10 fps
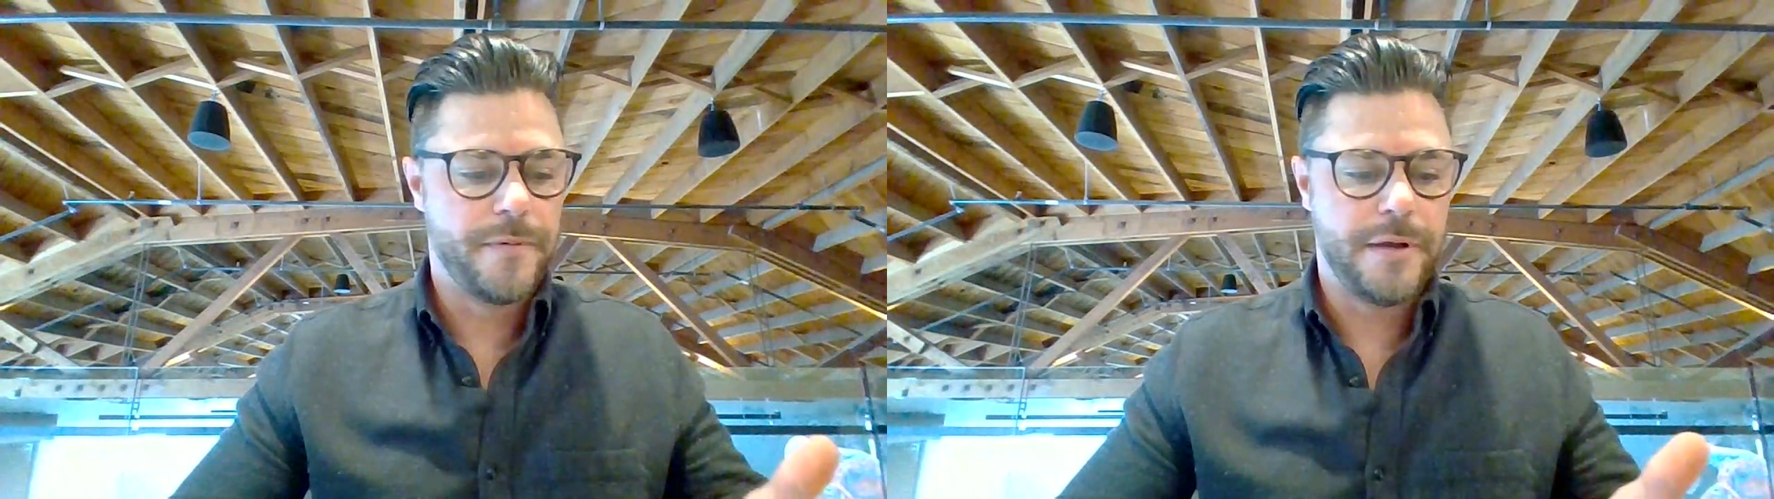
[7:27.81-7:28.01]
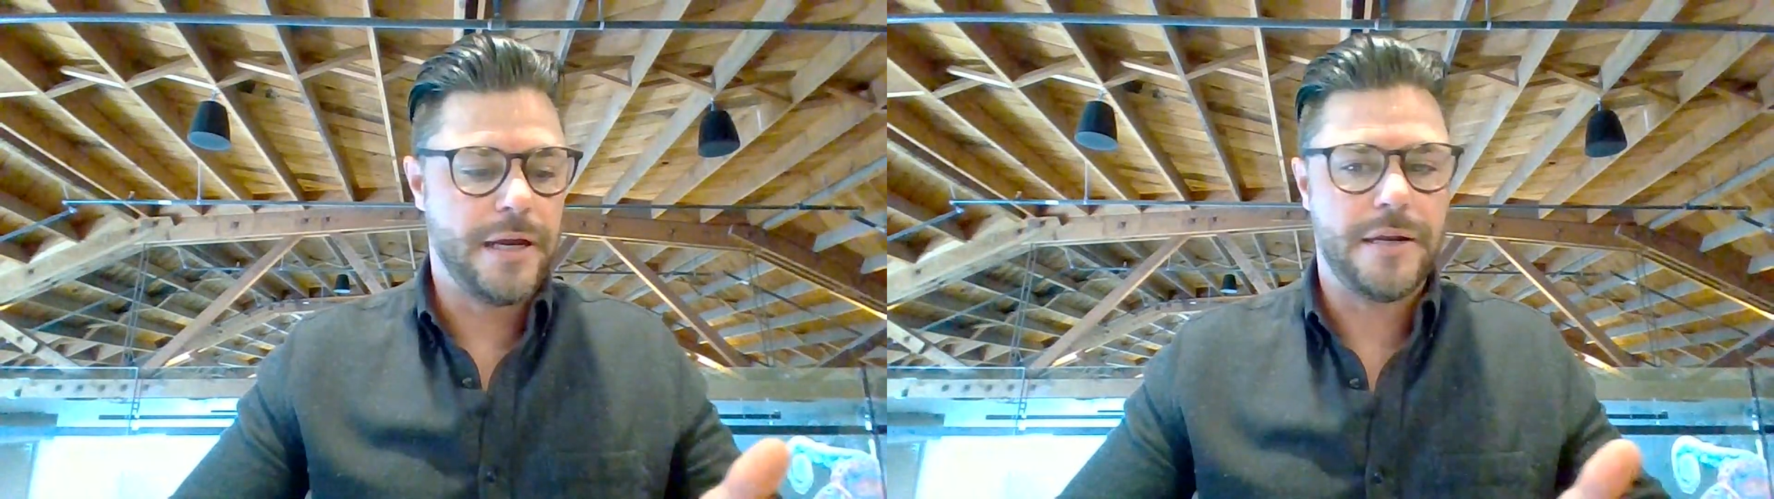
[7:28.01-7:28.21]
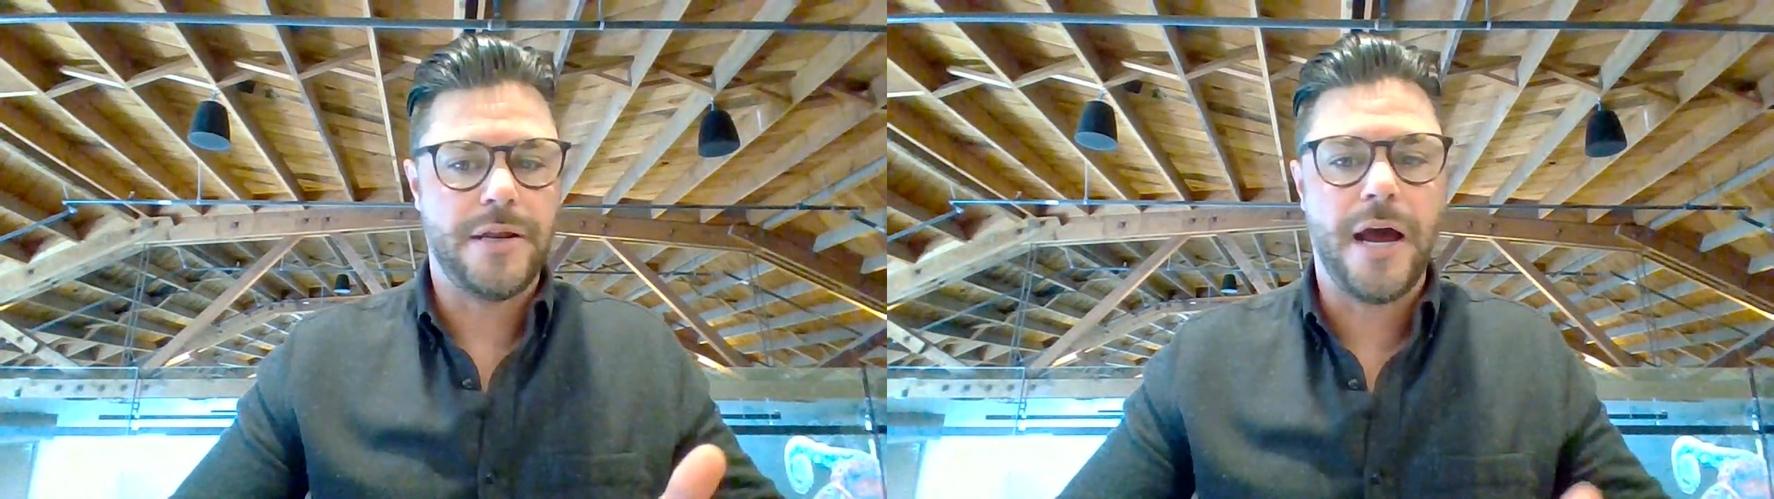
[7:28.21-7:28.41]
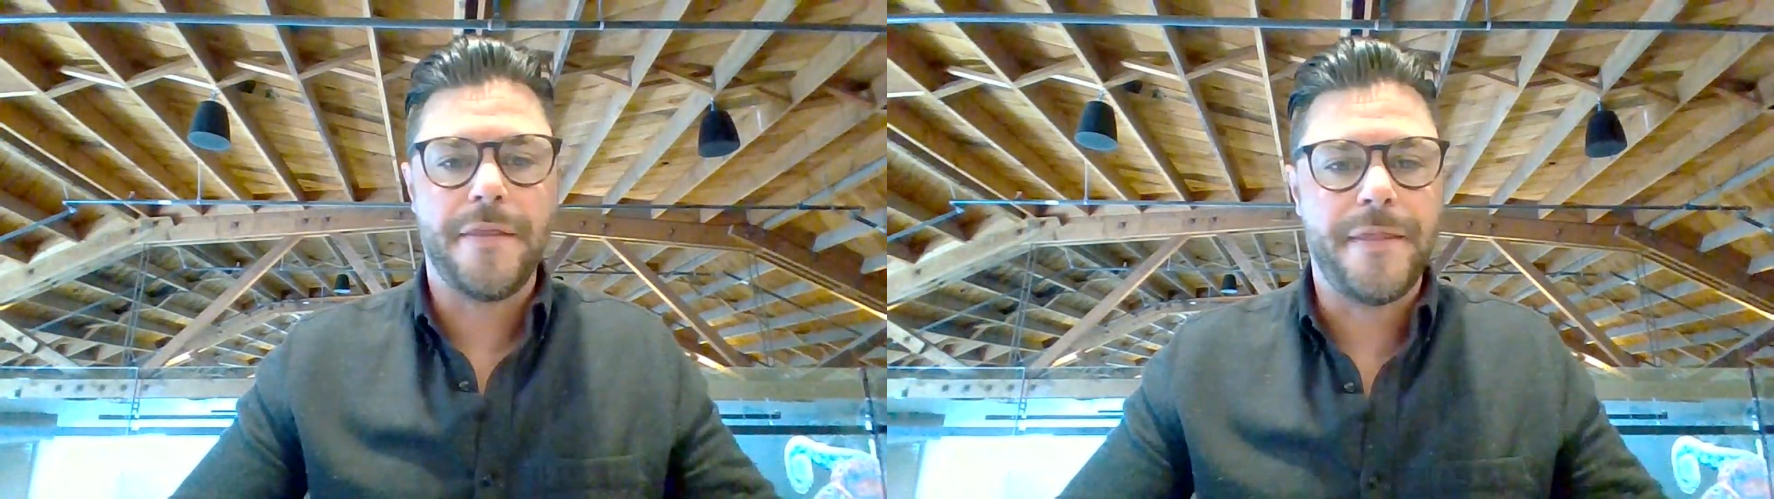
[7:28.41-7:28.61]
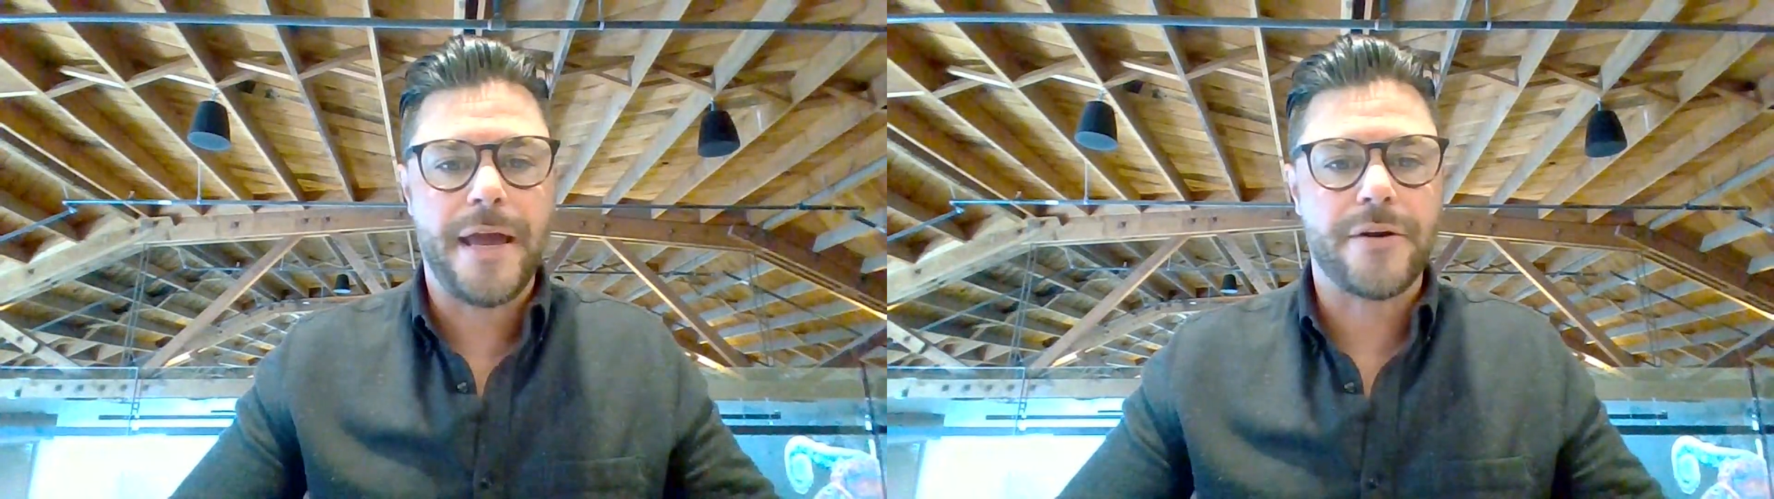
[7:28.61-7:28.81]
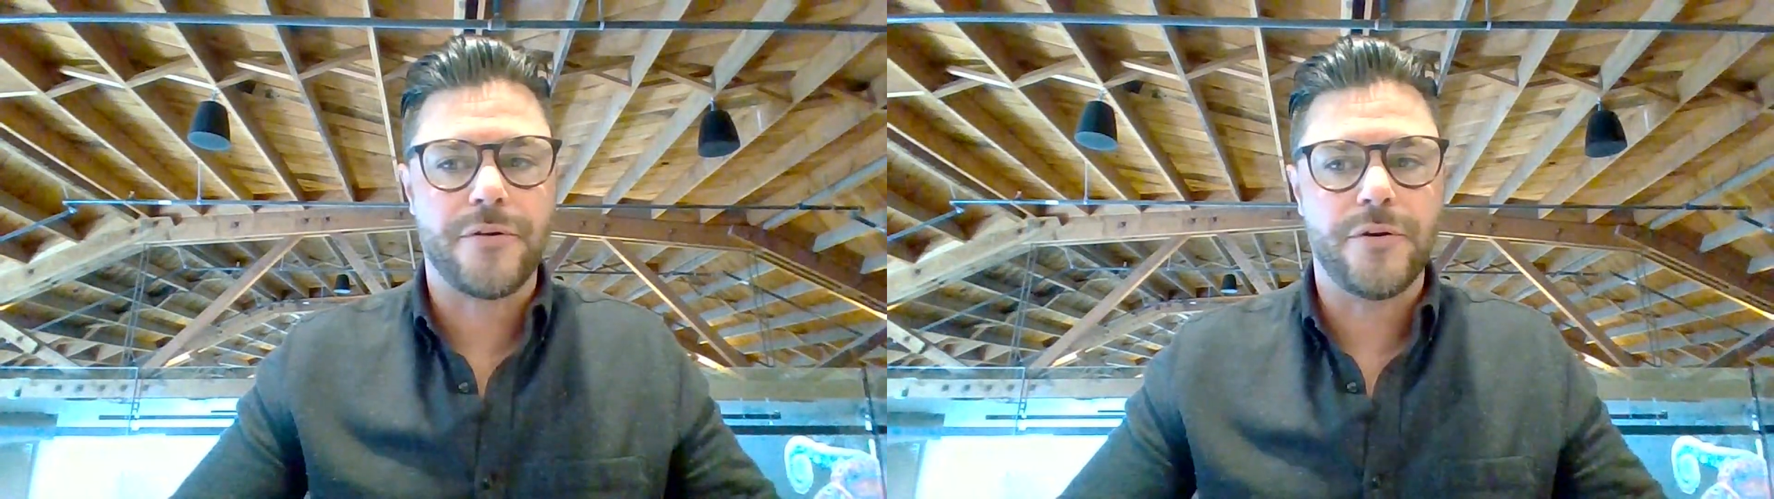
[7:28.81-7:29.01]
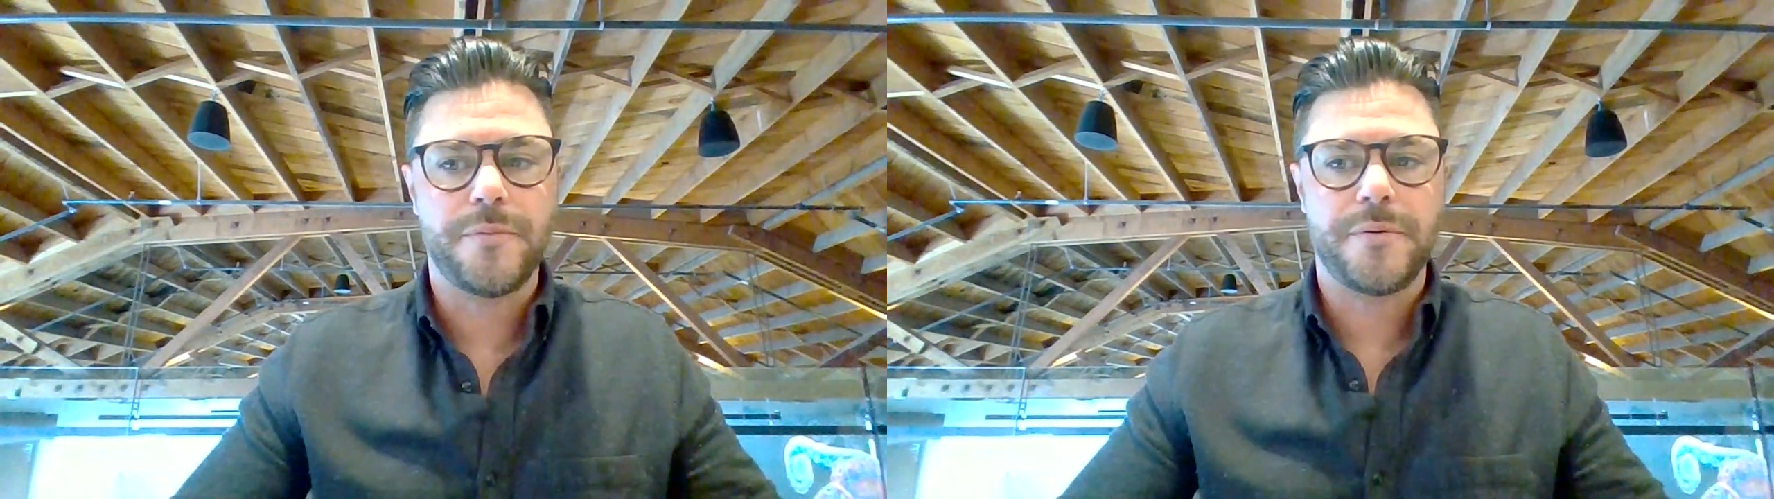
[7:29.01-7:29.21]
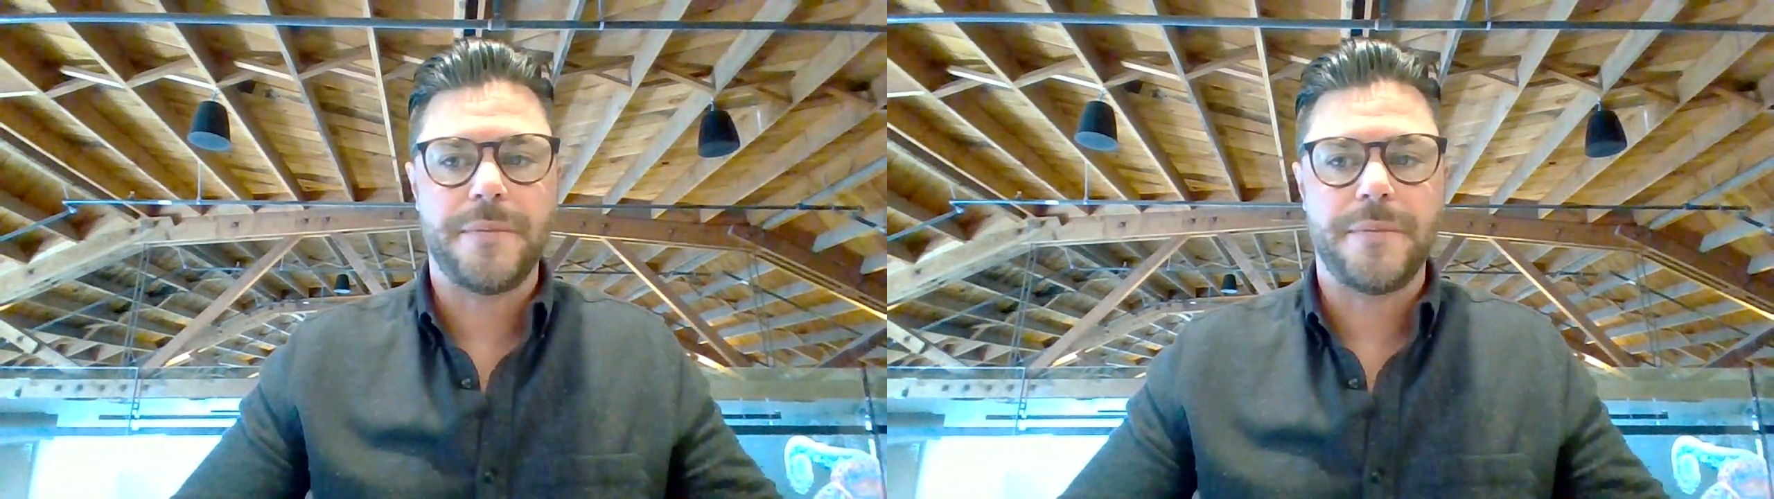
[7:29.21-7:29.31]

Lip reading: and not in that group.